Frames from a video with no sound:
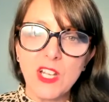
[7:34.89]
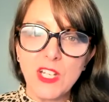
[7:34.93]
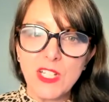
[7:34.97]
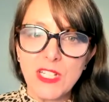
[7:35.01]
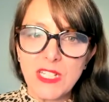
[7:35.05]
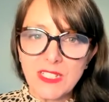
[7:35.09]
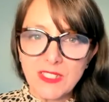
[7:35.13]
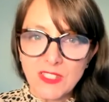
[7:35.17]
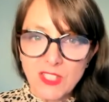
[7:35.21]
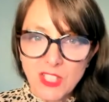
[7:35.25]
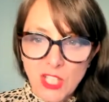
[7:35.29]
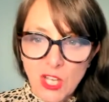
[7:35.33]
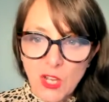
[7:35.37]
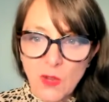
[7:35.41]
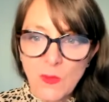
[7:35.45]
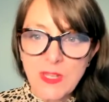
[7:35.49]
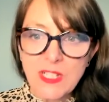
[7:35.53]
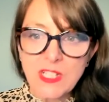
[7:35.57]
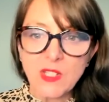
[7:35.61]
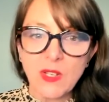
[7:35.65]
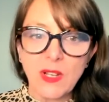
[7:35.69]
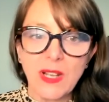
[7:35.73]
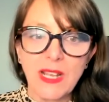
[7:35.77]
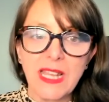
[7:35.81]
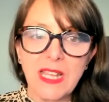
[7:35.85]
is going
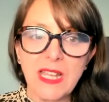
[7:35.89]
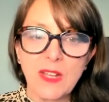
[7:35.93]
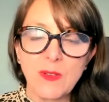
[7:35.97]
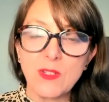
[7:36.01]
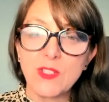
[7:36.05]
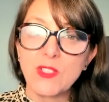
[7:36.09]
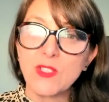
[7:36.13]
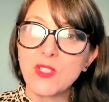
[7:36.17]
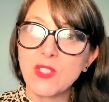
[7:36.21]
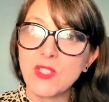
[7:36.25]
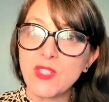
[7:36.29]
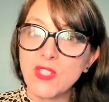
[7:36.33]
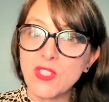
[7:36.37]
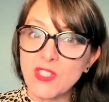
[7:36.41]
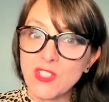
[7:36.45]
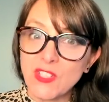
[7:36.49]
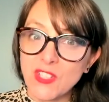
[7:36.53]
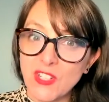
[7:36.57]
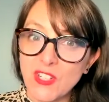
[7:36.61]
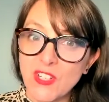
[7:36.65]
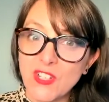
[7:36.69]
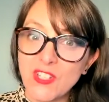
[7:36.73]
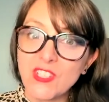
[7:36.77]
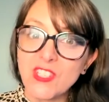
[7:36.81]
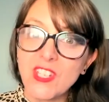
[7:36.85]
to allow us to
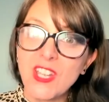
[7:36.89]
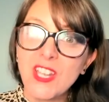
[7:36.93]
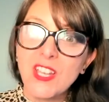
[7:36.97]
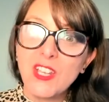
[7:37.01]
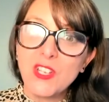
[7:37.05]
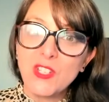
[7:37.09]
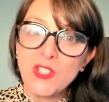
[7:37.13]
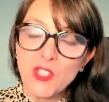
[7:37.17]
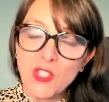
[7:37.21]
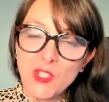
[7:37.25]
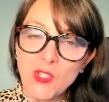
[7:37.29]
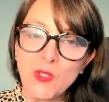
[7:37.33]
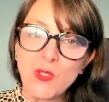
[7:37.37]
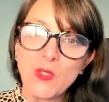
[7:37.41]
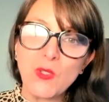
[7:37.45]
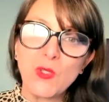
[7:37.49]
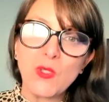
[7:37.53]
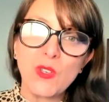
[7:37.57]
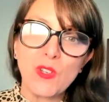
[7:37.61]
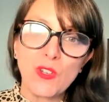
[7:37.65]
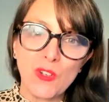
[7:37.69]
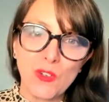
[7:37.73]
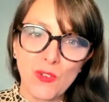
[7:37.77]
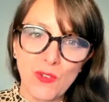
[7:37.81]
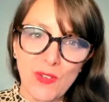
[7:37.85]
start to
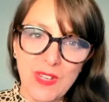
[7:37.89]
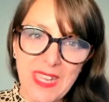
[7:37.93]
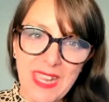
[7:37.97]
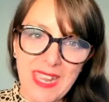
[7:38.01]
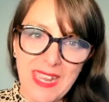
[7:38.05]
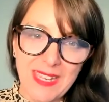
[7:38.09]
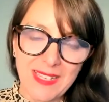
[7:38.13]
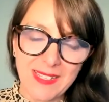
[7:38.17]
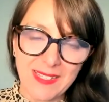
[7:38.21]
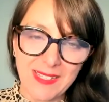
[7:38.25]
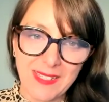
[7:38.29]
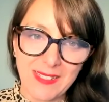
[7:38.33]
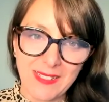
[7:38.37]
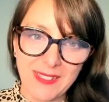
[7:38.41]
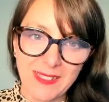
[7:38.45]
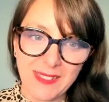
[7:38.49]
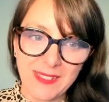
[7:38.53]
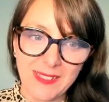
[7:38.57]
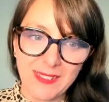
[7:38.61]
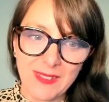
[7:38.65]
create it.